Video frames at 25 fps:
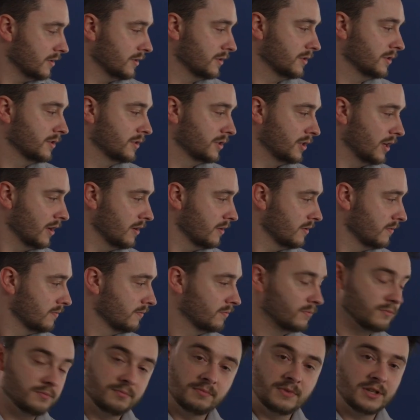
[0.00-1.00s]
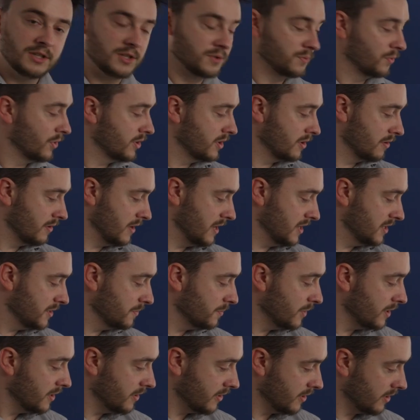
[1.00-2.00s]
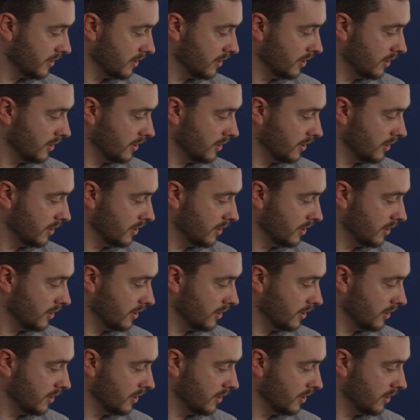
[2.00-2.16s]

So this is what you're greeted with.